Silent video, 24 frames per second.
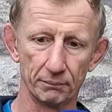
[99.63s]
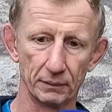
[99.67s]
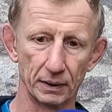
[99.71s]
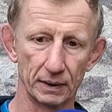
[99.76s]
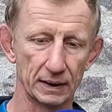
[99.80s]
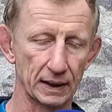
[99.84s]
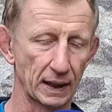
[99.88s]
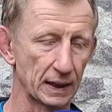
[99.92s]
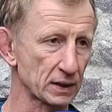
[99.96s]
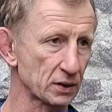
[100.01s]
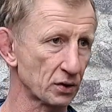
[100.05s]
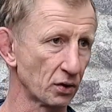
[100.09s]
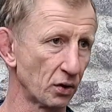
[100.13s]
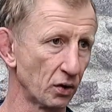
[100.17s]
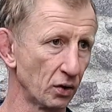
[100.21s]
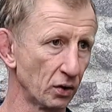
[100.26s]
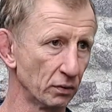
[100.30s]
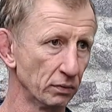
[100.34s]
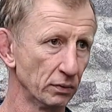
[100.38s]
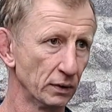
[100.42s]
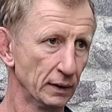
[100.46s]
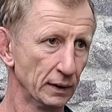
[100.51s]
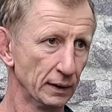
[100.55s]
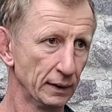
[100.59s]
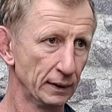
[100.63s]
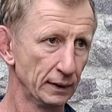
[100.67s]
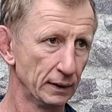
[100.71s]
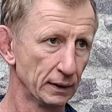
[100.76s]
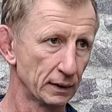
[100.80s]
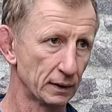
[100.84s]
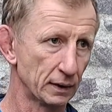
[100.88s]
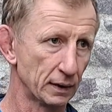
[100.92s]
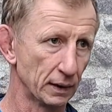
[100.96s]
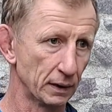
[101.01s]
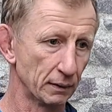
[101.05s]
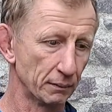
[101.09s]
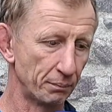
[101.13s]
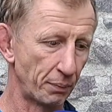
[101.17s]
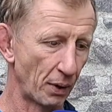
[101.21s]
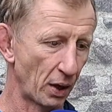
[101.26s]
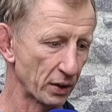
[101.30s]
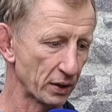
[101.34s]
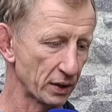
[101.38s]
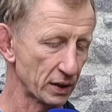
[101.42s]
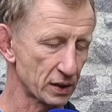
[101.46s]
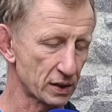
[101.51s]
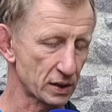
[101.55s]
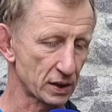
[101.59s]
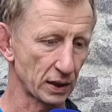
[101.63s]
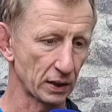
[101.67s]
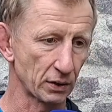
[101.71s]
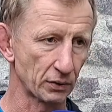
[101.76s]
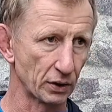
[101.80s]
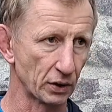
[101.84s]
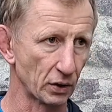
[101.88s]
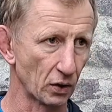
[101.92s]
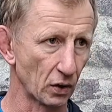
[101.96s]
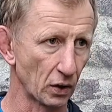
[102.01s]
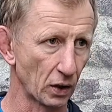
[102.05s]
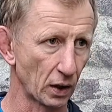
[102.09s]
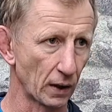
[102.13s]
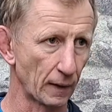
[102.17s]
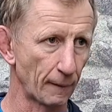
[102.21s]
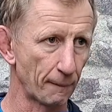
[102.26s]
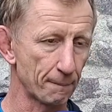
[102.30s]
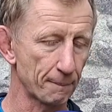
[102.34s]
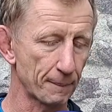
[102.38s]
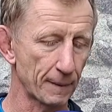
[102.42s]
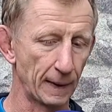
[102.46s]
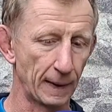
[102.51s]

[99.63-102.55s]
assess all the bodies, see how they all are,